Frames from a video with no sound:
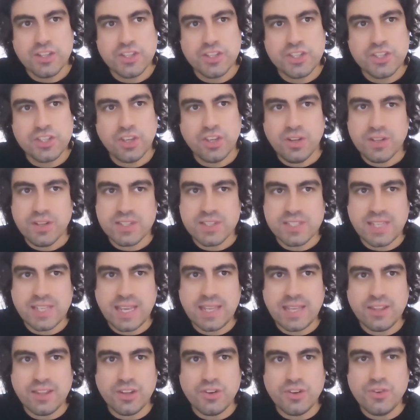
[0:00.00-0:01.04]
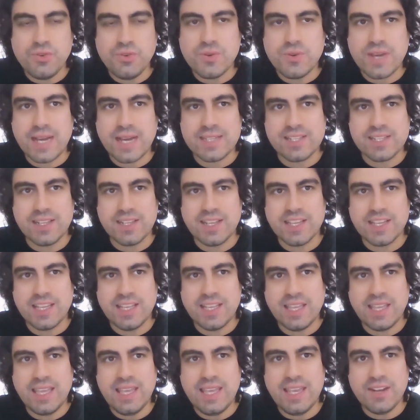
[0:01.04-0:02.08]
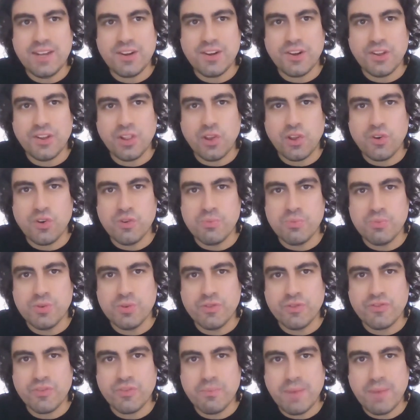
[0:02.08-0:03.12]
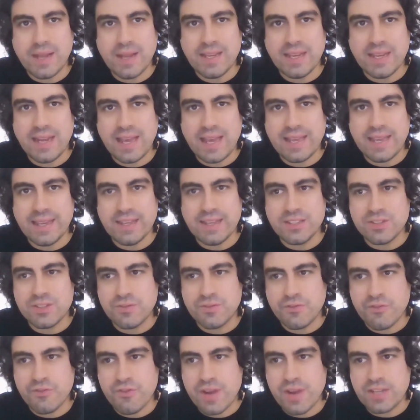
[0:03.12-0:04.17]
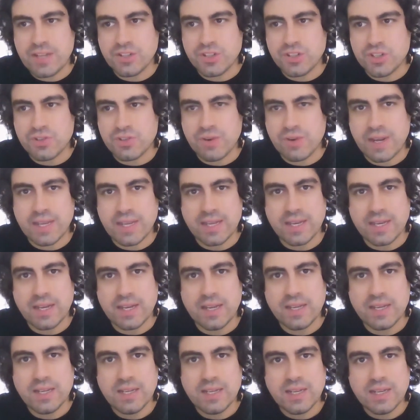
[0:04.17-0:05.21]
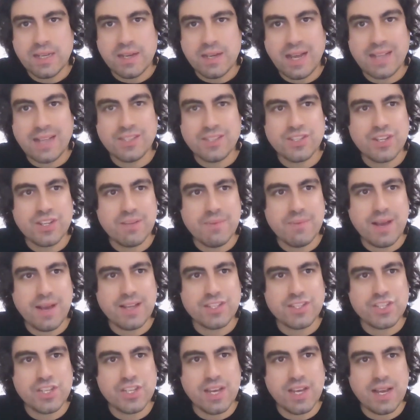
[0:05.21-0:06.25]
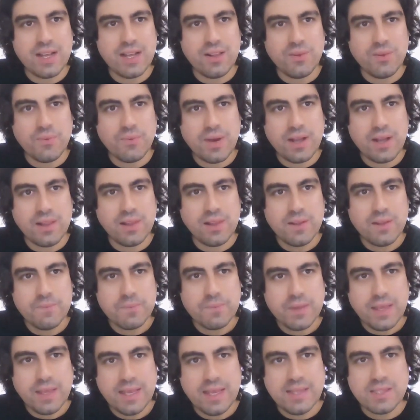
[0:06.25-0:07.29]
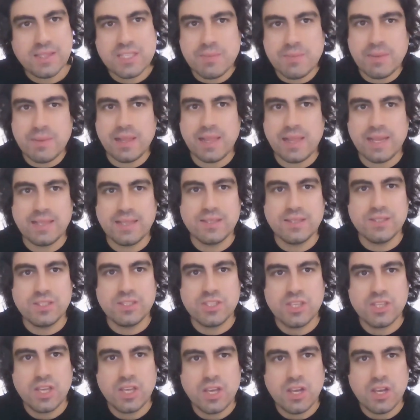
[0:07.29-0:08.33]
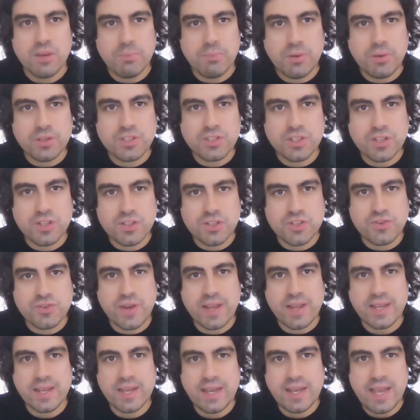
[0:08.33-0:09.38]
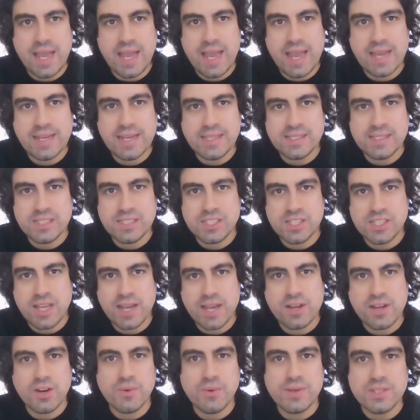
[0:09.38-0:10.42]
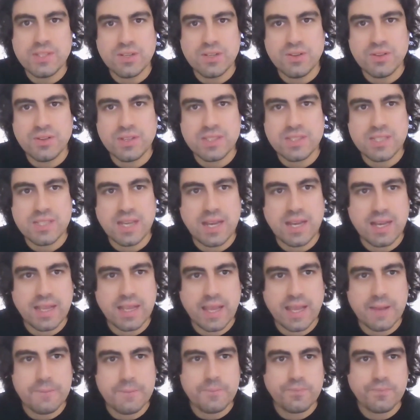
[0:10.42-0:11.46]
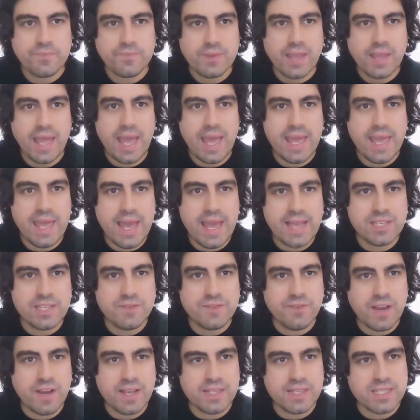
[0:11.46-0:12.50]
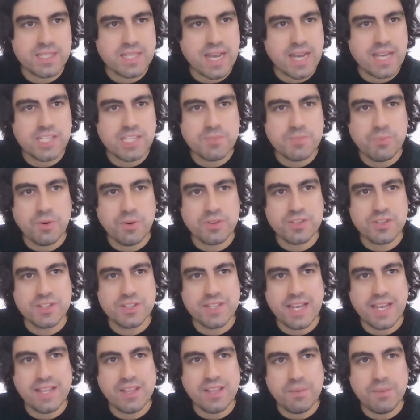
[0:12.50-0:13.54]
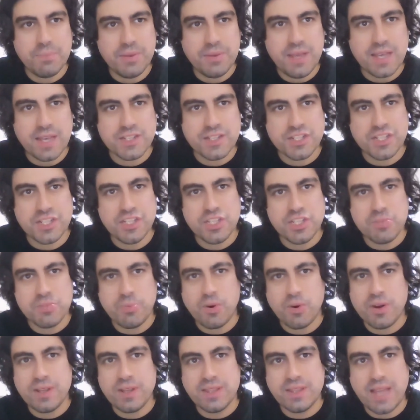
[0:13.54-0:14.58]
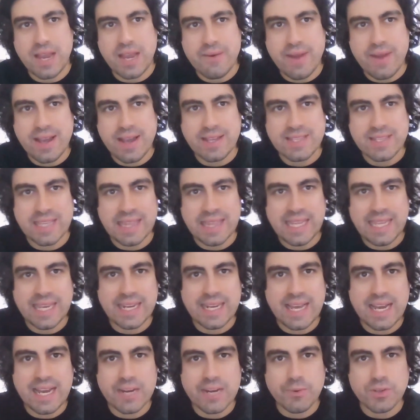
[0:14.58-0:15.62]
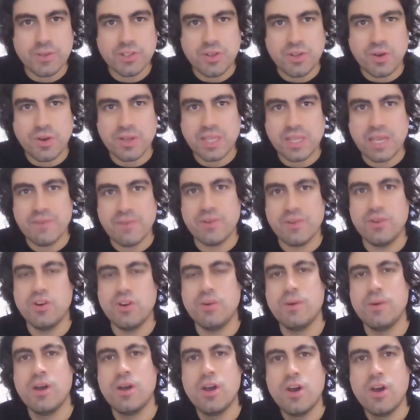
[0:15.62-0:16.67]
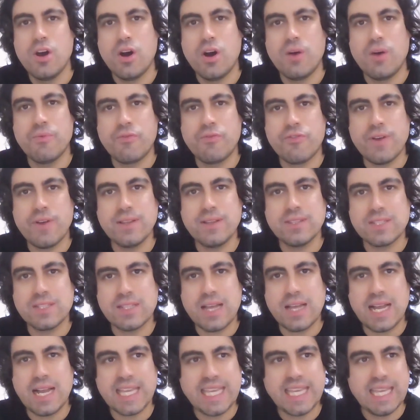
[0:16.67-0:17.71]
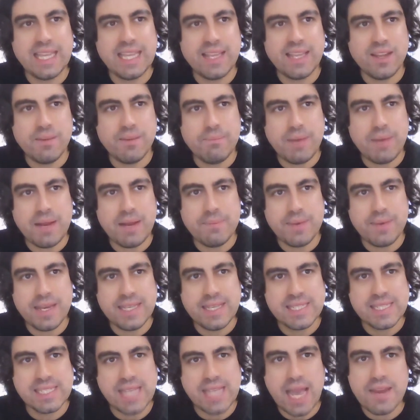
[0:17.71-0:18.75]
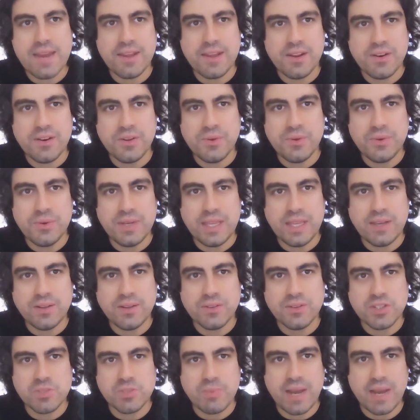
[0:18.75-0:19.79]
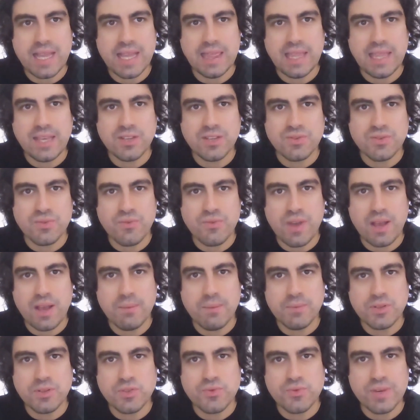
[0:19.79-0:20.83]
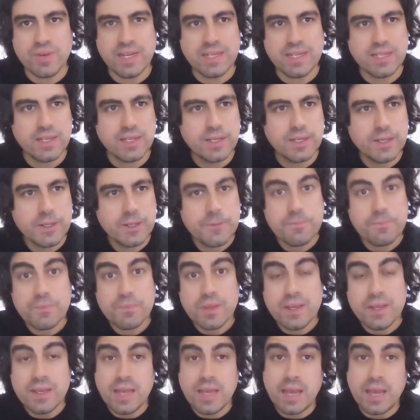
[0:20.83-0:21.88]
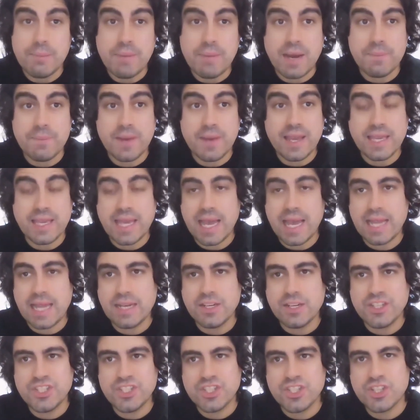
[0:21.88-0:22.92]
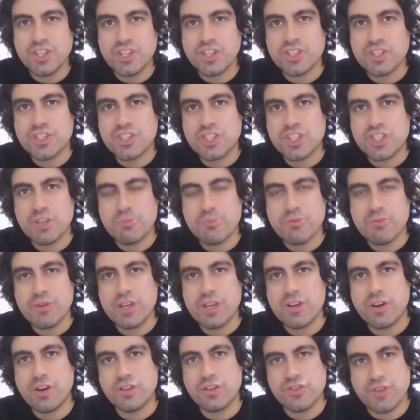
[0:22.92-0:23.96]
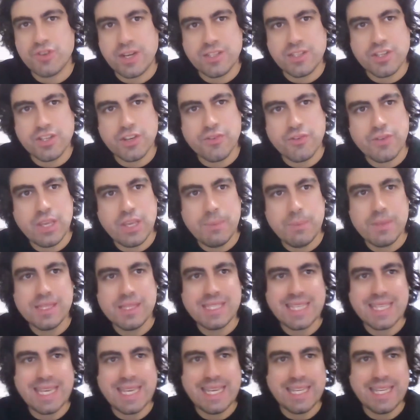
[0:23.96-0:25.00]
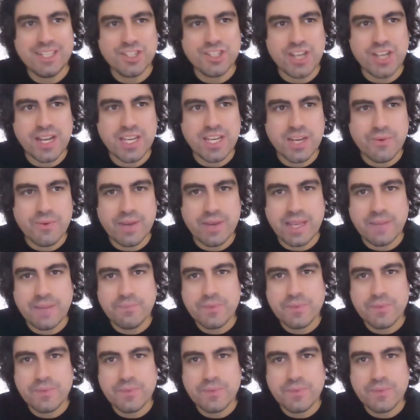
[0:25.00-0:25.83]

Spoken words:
The Sun are saying that Newcastle are keen on a loan move from Man United's French striker Anthony Martial, while Inter Milan's Bosnian striker Edin Dzeko is another target. AS via Sky Sports are saying that PSG sporting director Leonardo has not given up on France star Kylian Mbappe signing a new deal despite links with Real Madrid. Mbappe can discuss pre-contract agreement in January.